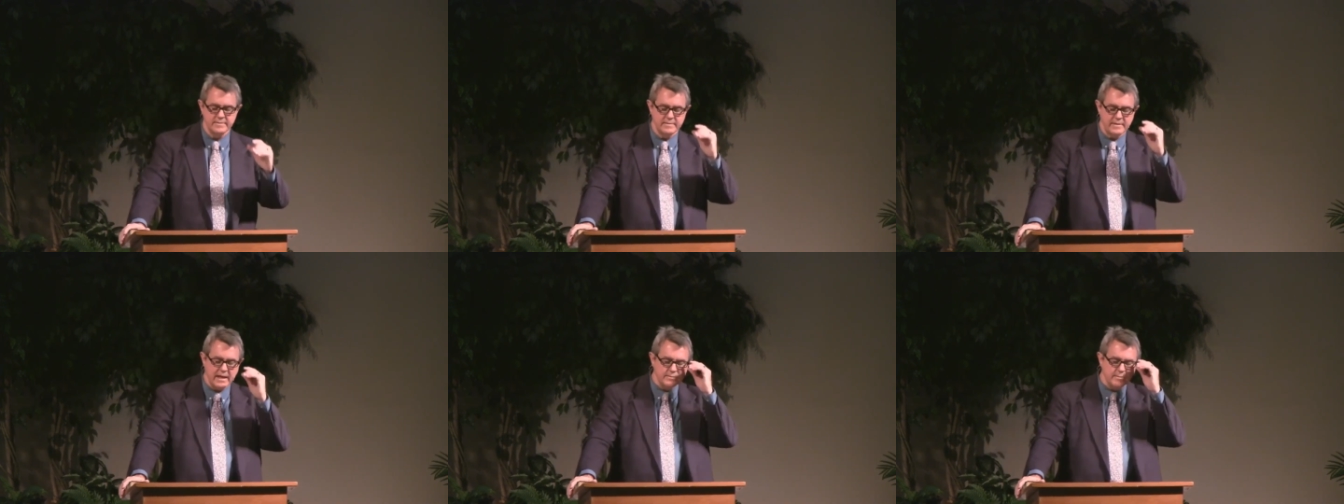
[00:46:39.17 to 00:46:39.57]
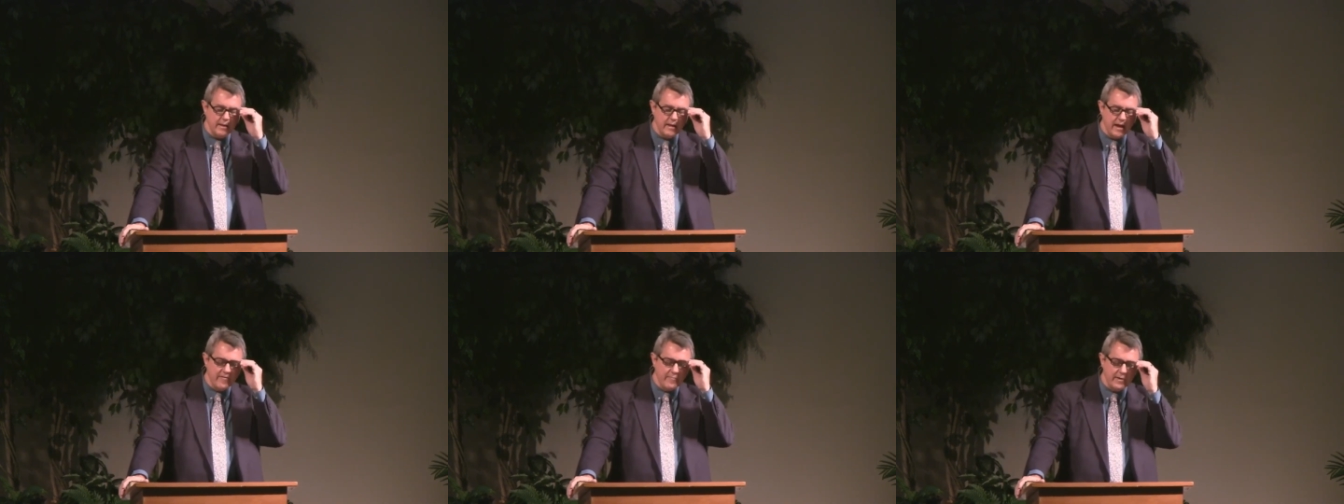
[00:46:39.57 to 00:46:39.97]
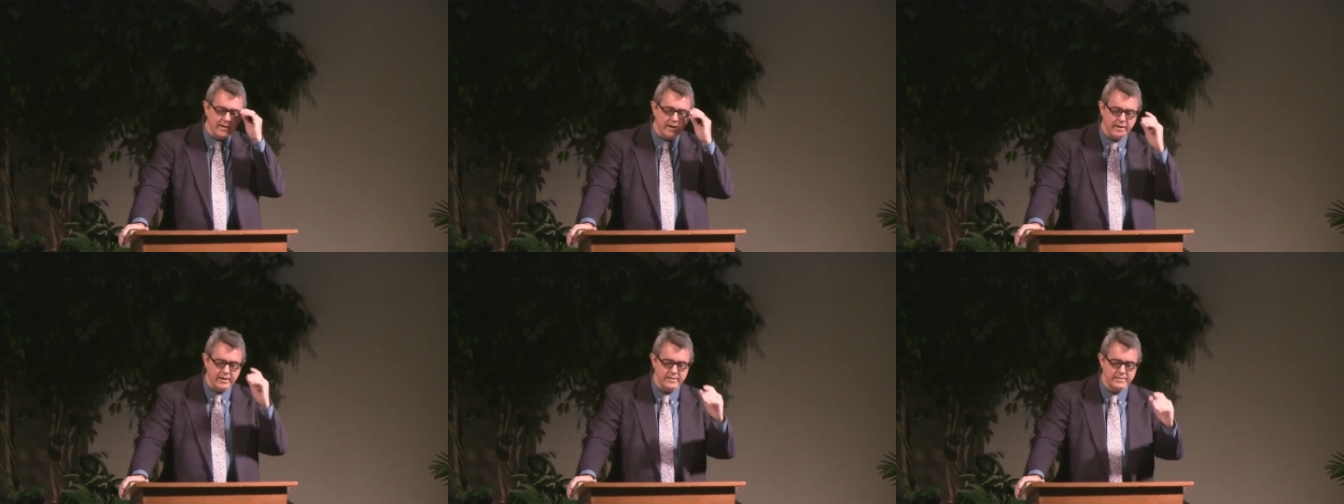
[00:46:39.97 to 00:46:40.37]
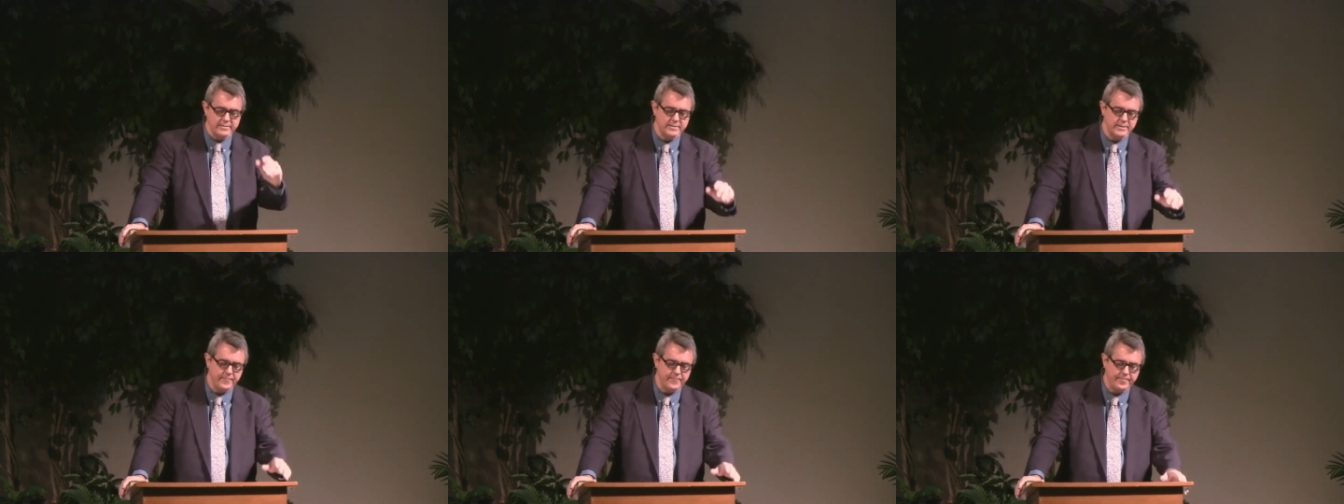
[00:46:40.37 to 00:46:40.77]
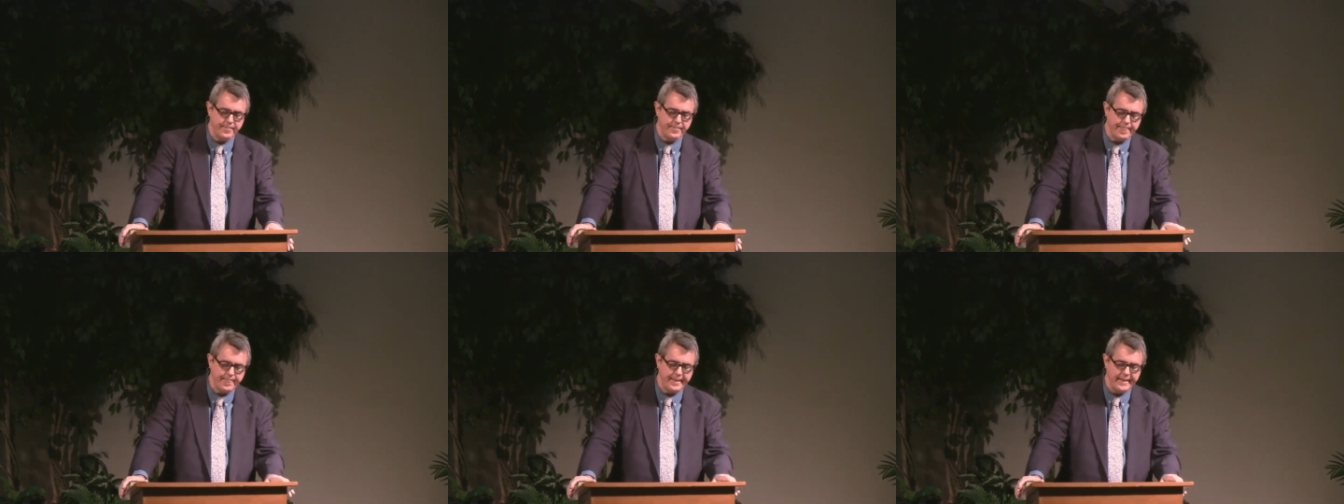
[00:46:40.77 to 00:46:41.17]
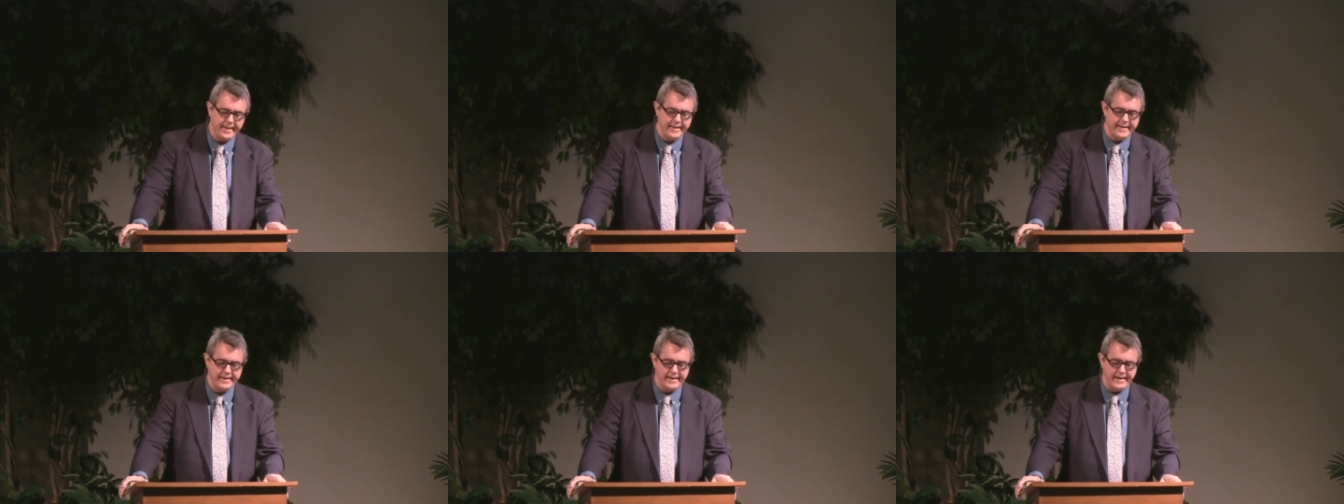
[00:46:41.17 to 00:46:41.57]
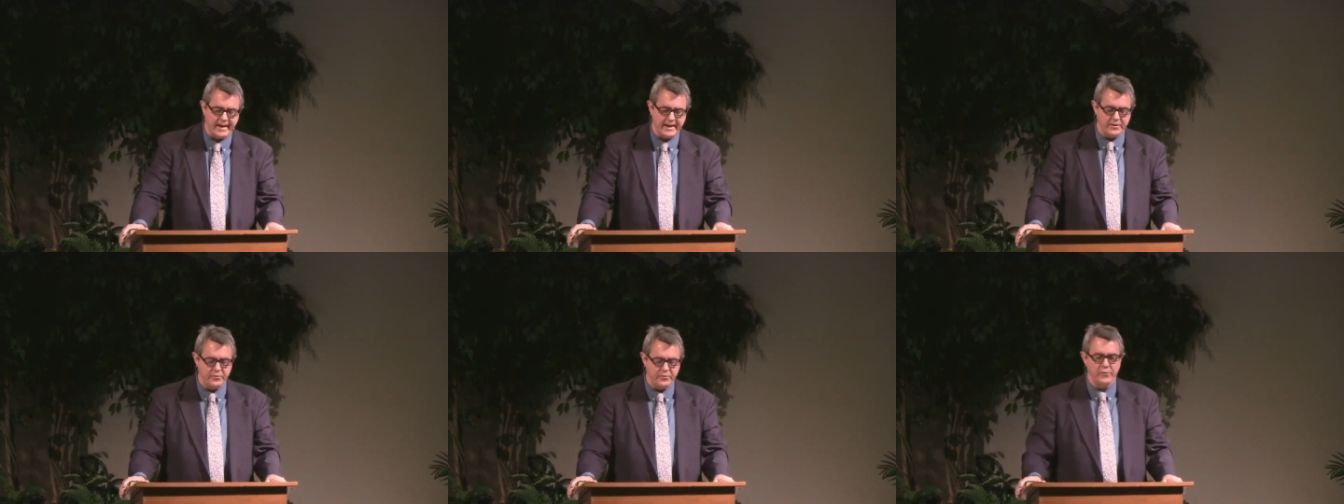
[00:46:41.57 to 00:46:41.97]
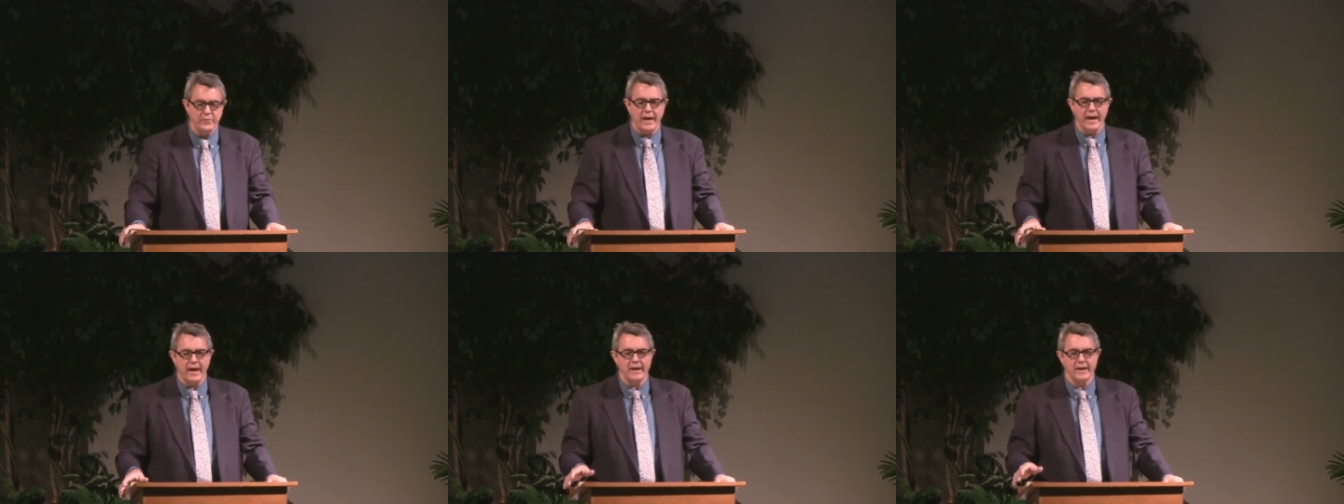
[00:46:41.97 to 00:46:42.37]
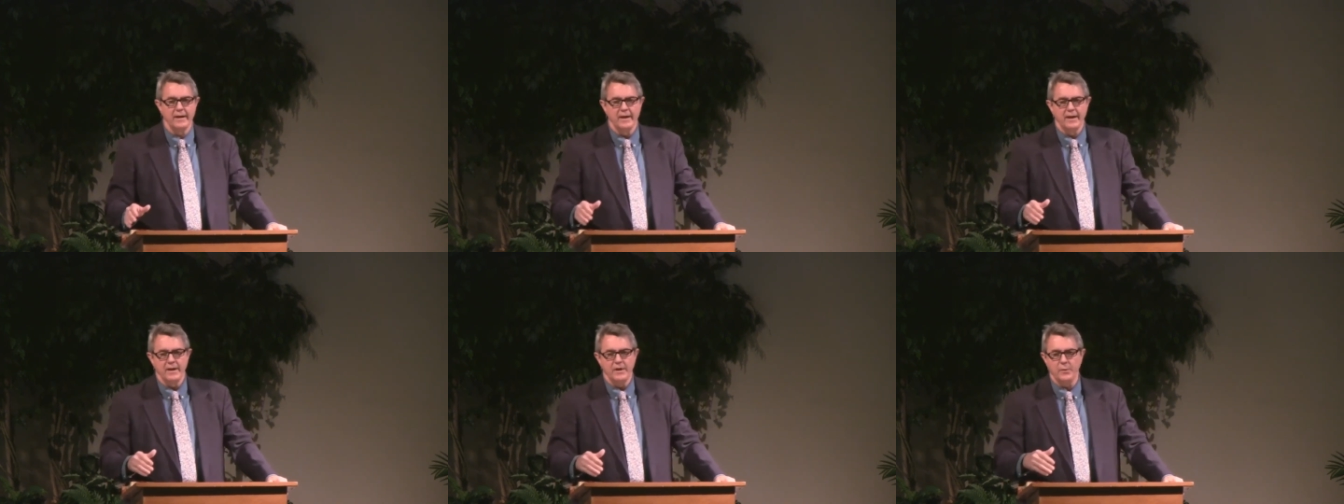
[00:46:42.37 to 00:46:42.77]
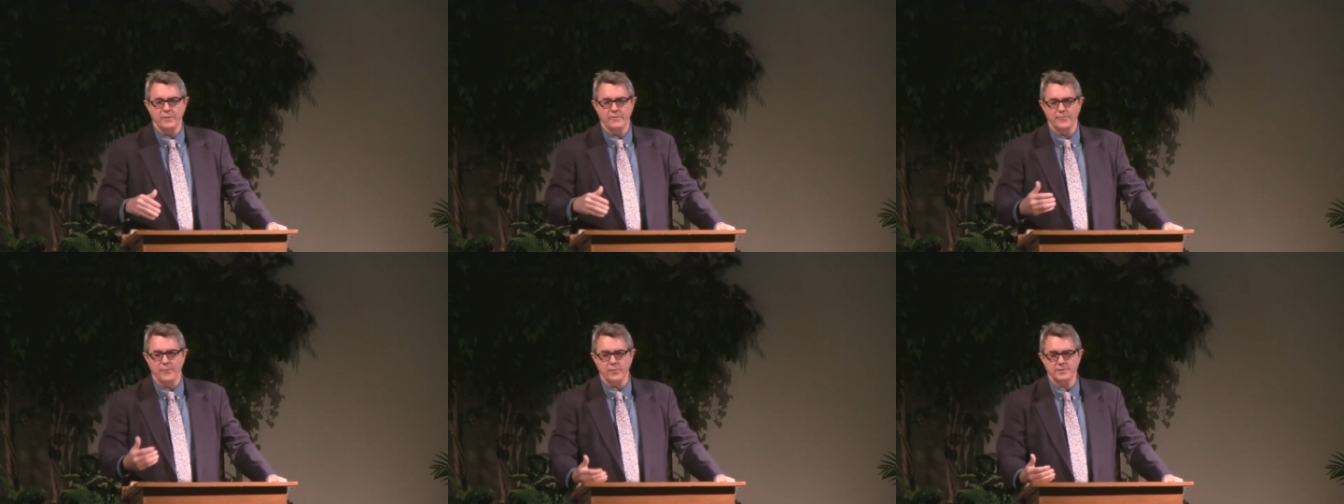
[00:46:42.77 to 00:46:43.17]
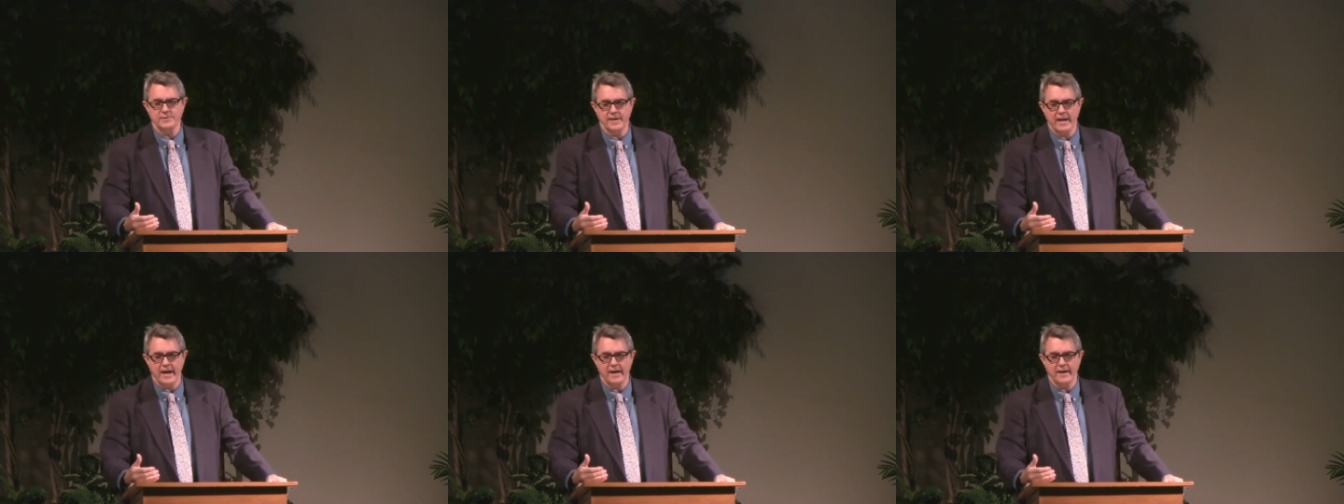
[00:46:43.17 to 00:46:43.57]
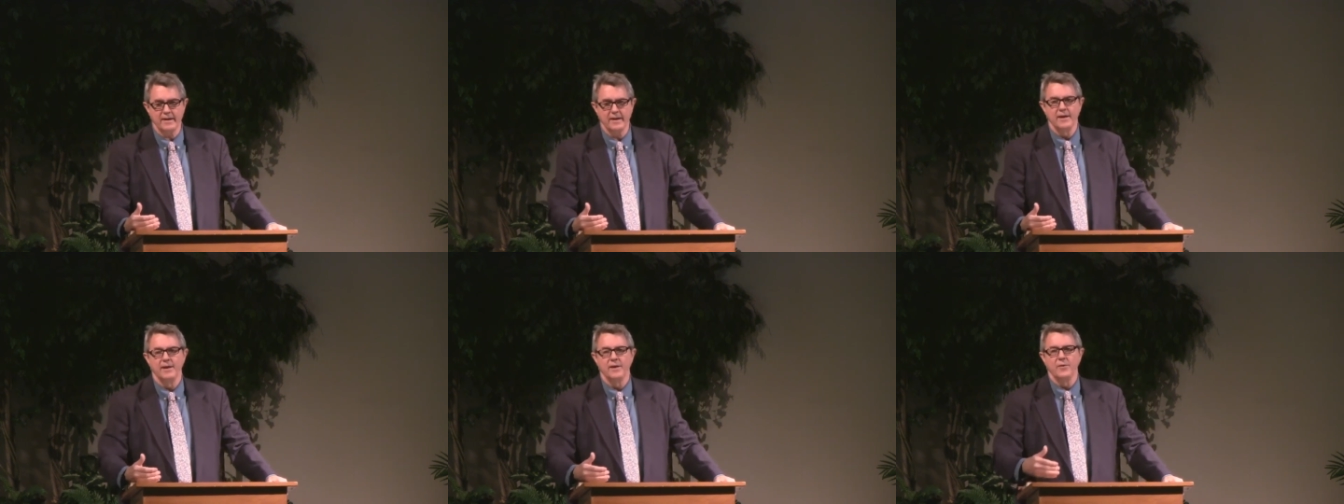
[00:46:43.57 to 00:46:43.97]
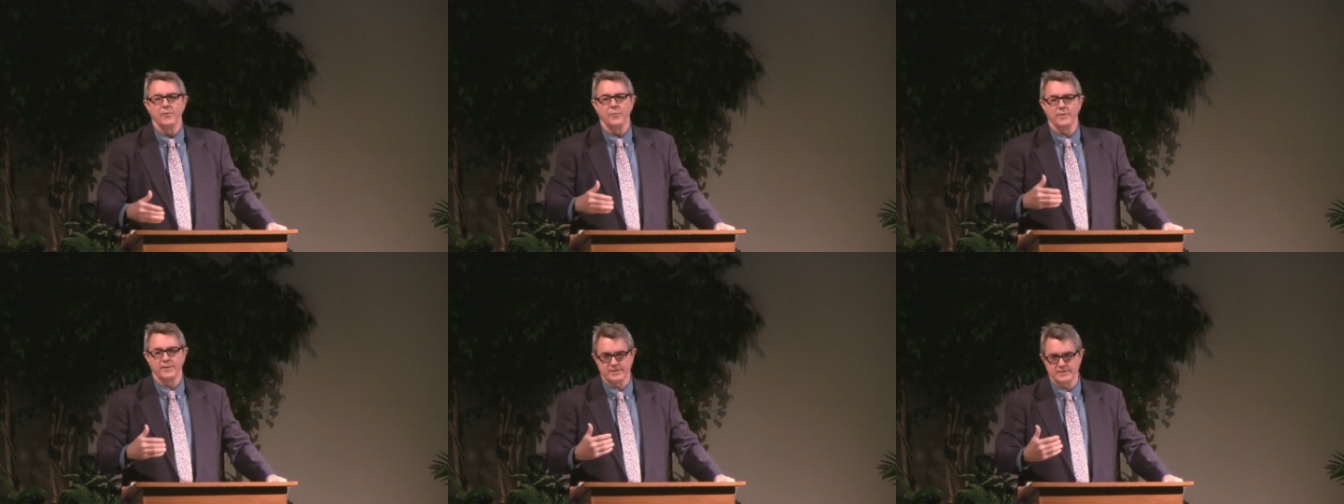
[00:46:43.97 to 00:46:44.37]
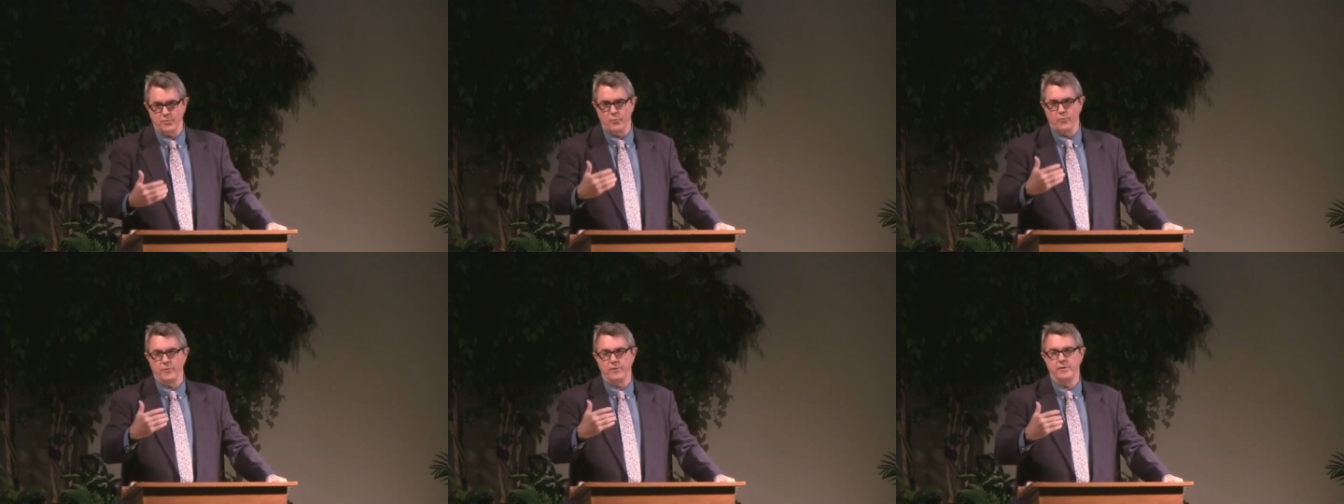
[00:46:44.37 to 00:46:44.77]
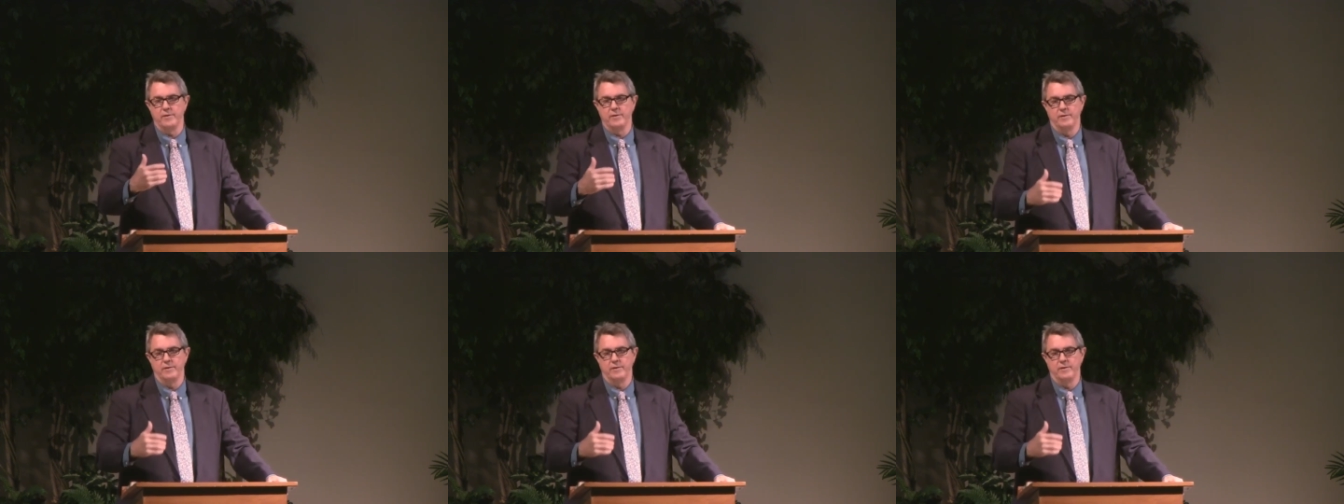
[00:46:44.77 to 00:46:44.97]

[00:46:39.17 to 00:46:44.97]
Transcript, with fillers: That's what the government does. And you do that, you enforce that with a sword.